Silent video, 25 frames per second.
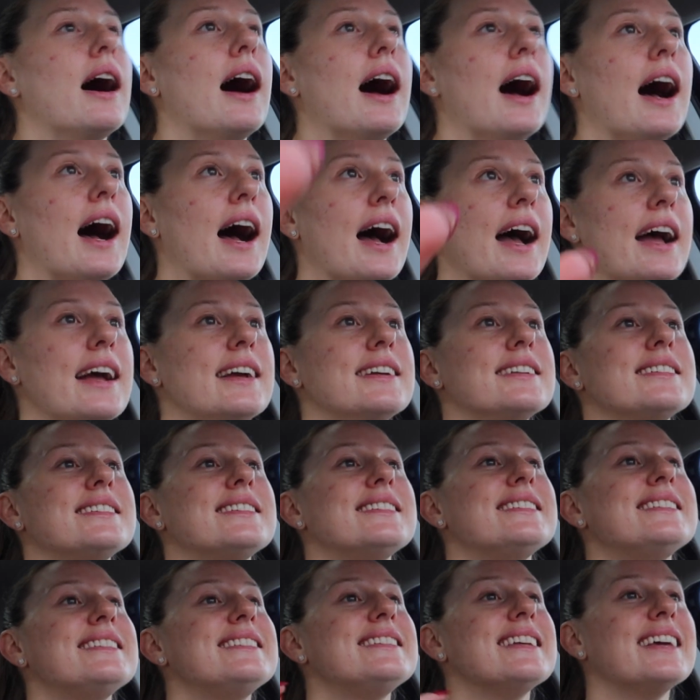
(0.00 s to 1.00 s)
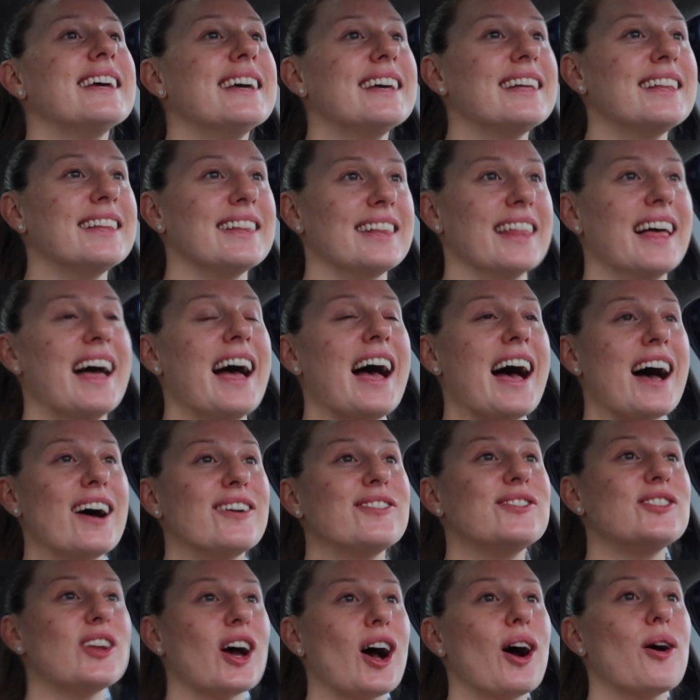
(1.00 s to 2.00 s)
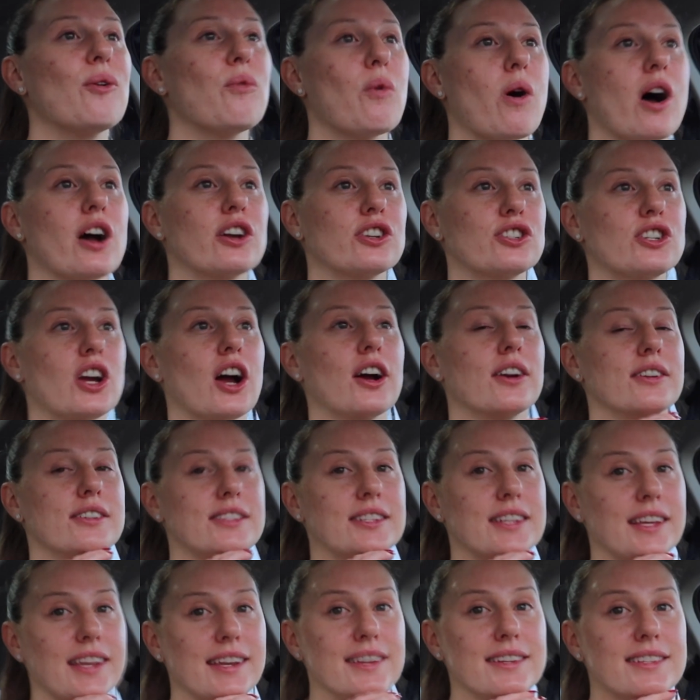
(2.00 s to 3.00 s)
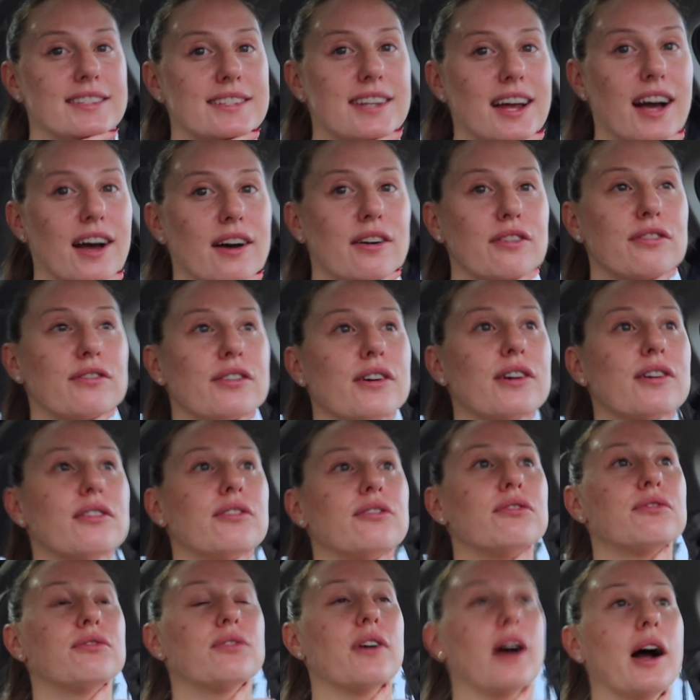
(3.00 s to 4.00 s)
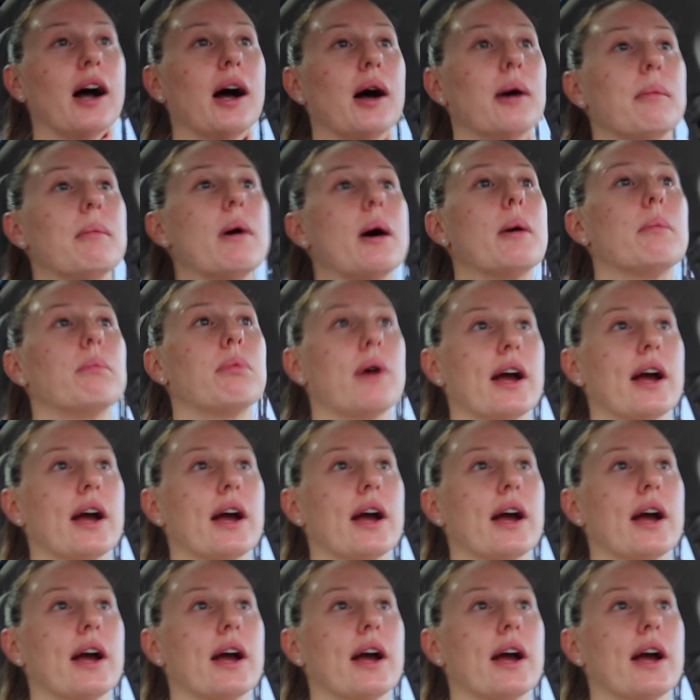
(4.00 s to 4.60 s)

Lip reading: I still have not washed our ski stuff from